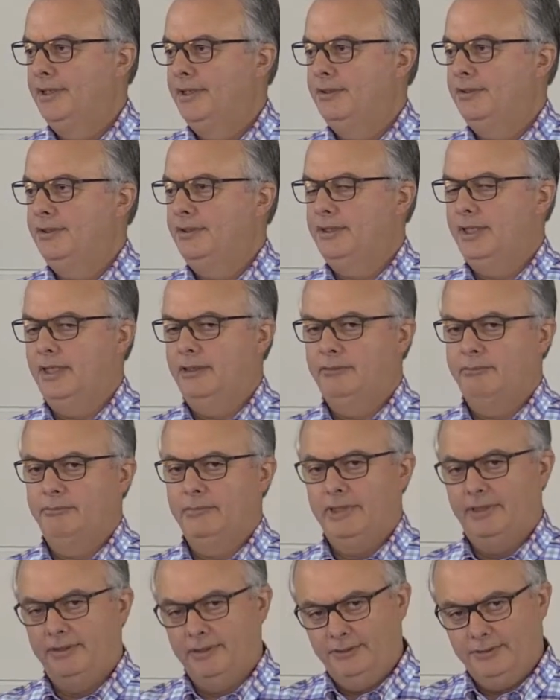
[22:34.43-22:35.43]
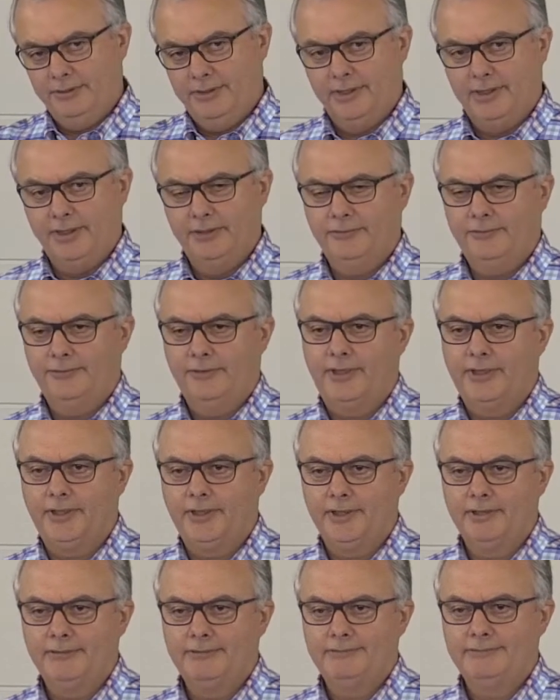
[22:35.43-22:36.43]
She'd tell them, this guy's
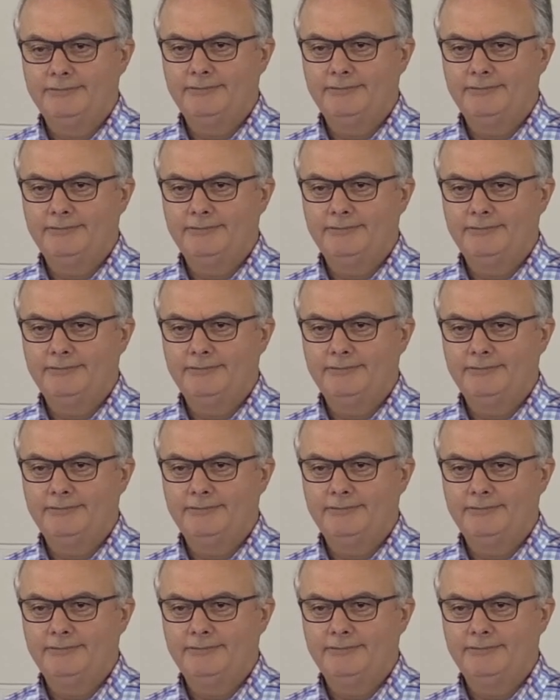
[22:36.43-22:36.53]
fine,